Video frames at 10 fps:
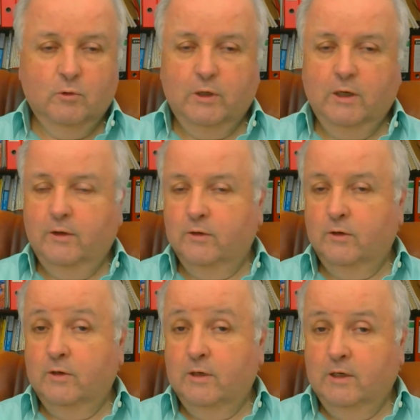
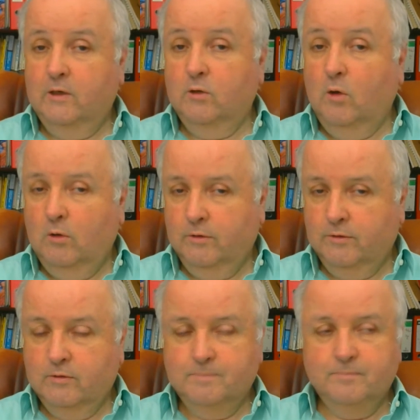
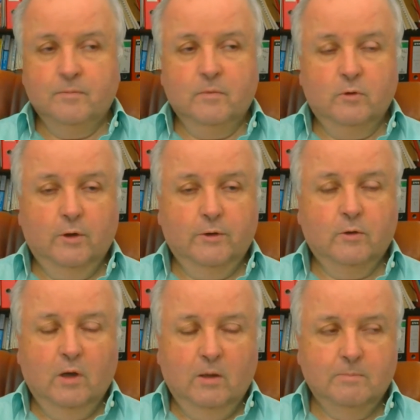
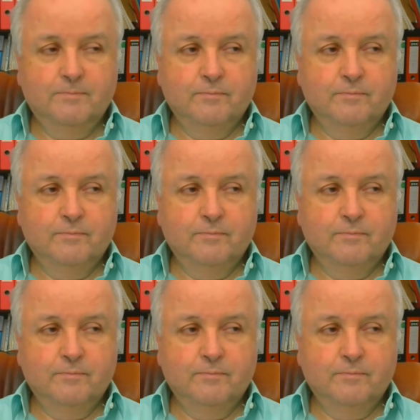rudyhunterhealingcalls.com.